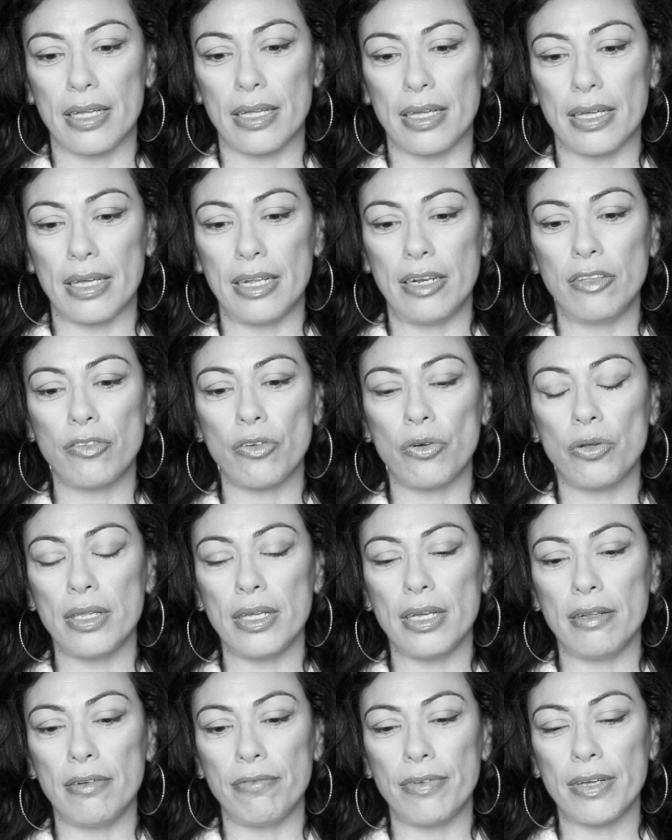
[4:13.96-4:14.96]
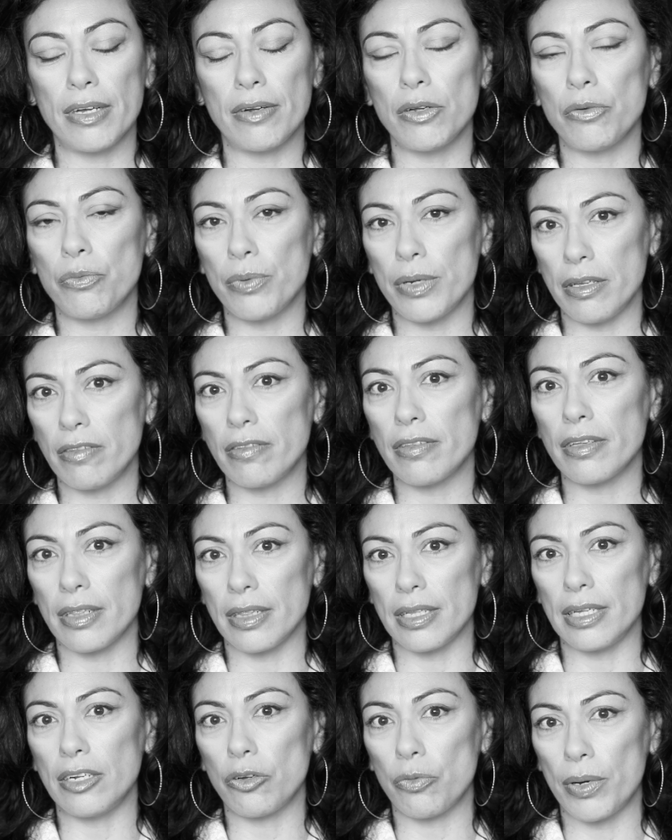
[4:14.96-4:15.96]
It is only very
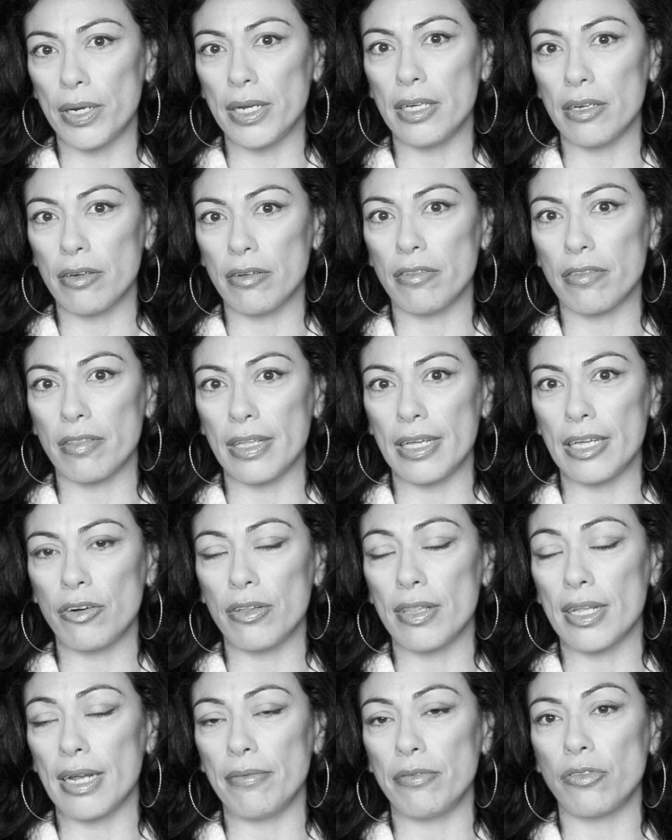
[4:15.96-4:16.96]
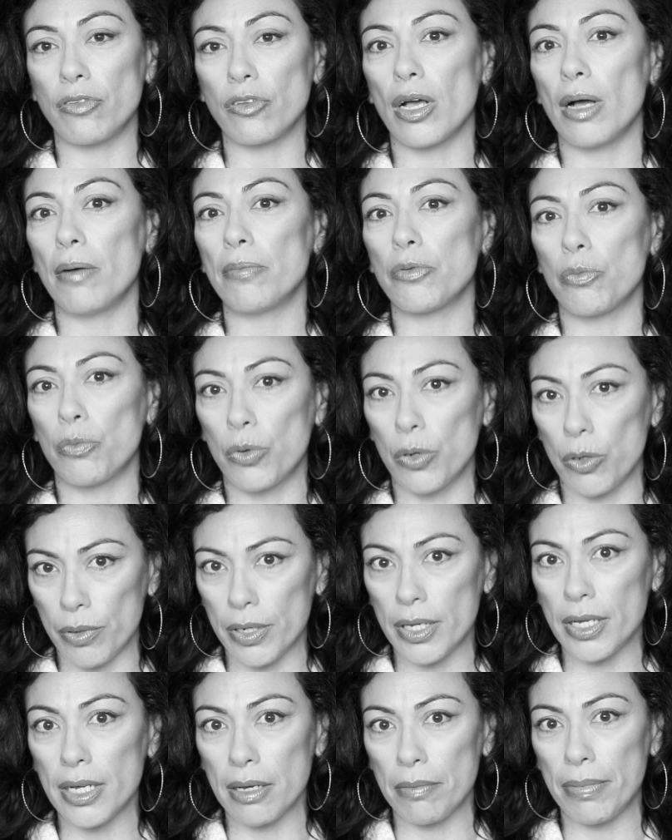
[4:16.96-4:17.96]
recently, 20 years later, that I've stopped
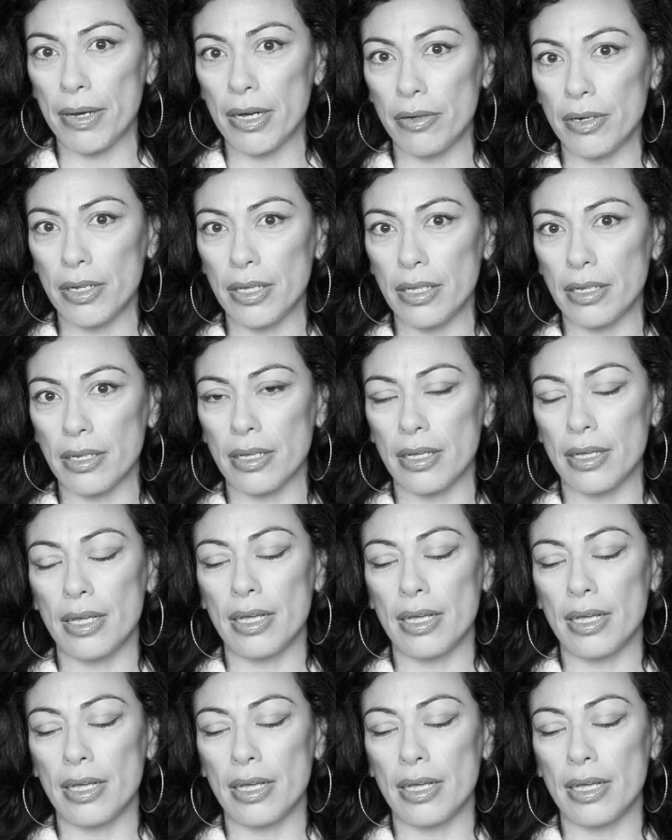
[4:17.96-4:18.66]
worrying about it